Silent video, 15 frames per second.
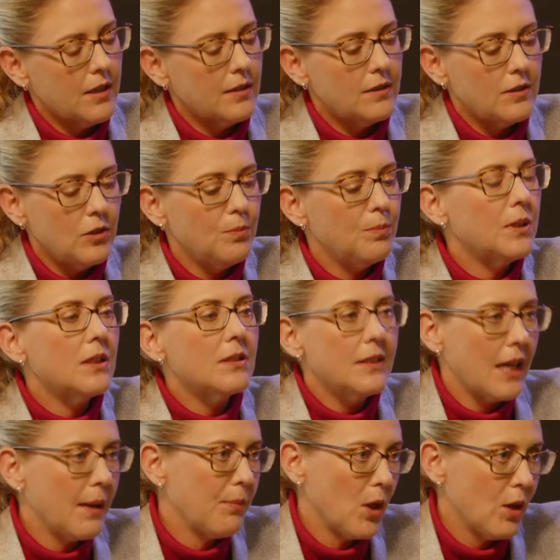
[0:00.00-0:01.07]
you build it
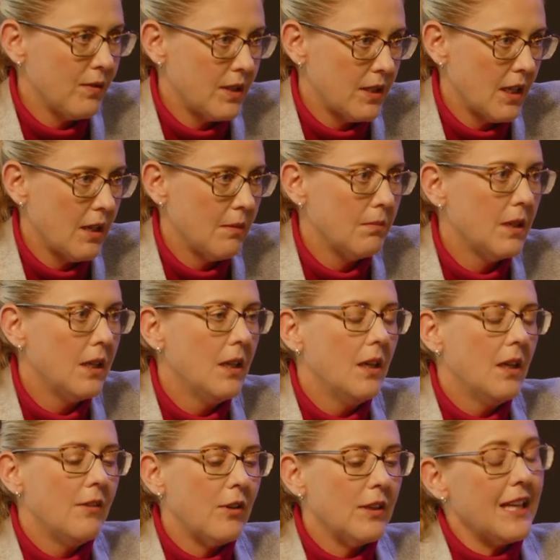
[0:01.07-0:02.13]
up over time.
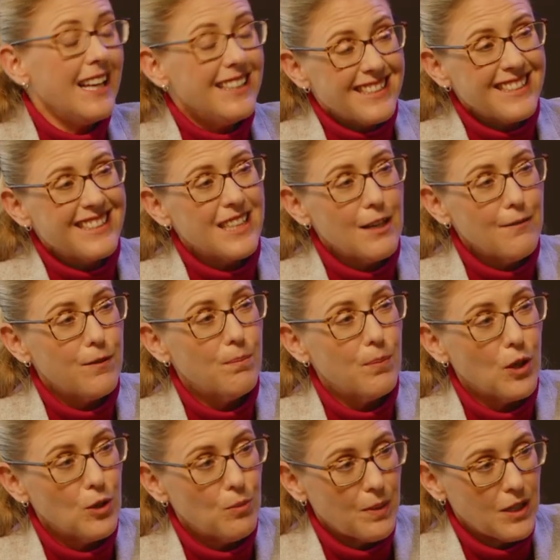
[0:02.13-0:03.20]
But that's the same for
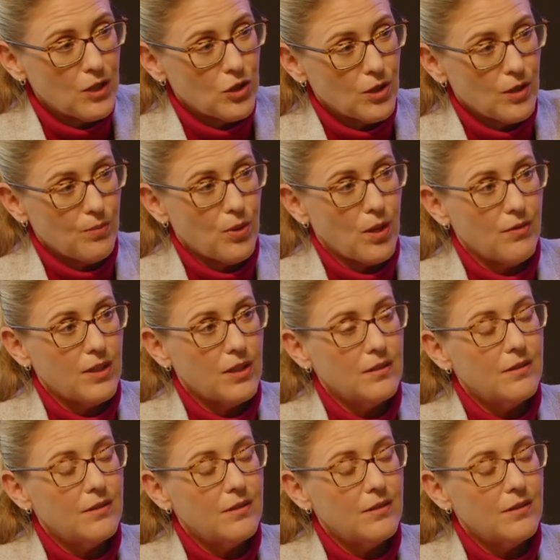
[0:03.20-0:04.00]
both pension and provident.